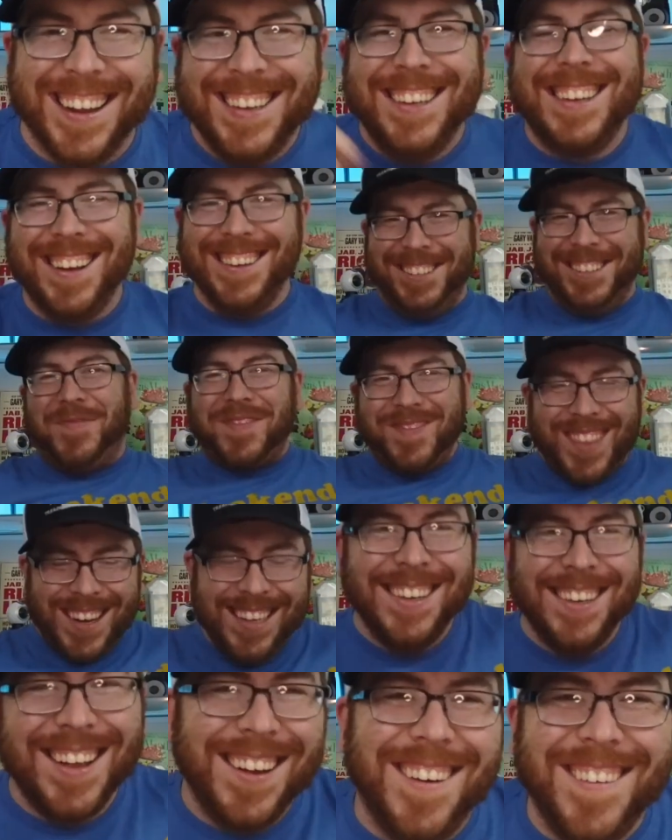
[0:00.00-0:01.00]
If you haven't
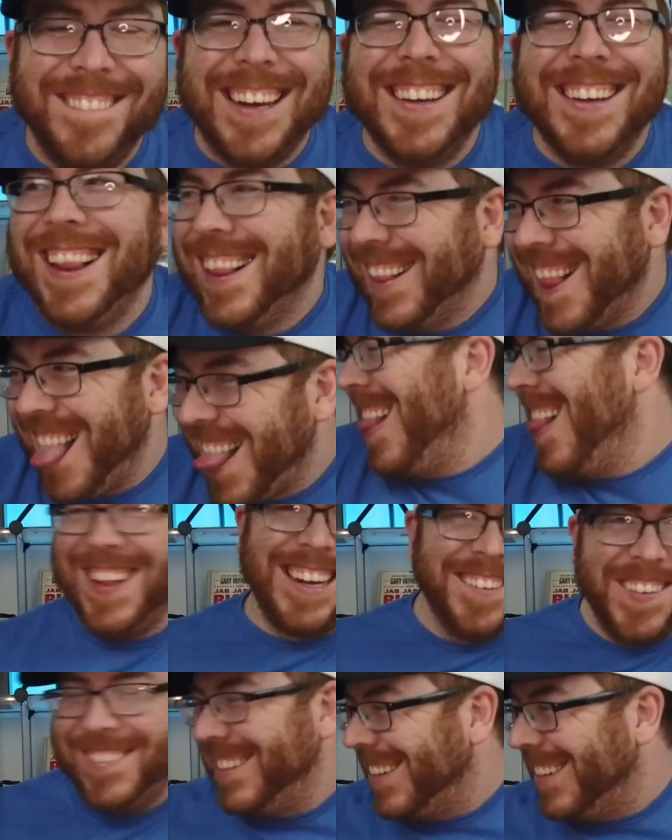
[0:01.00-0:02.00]
had this, if it's
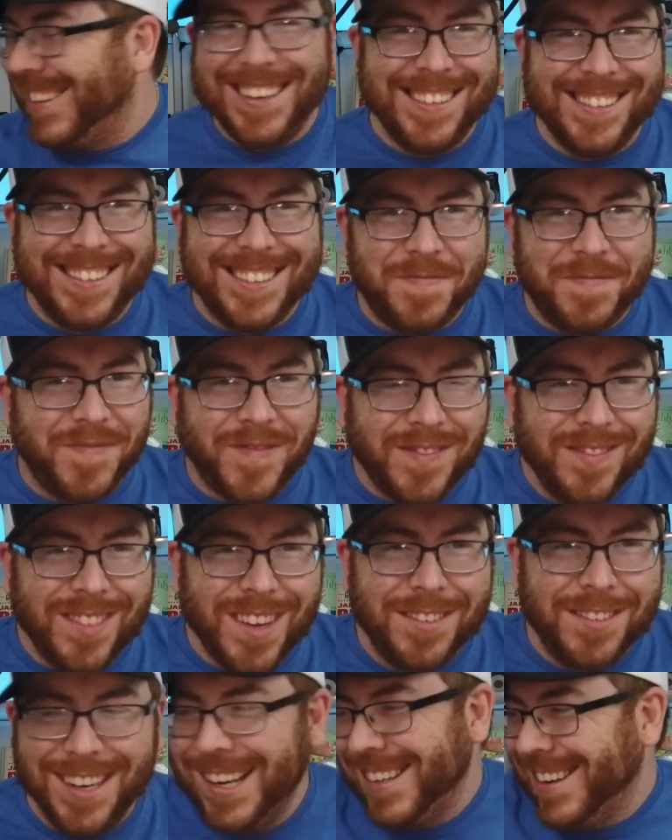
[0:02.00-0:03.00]
your first time going to
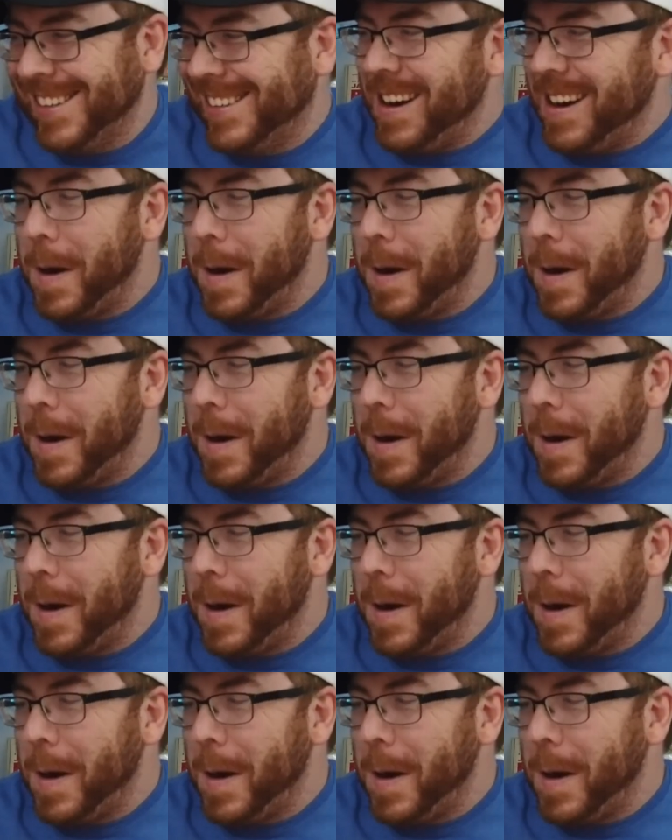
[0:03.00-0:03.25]
Buc-ee's,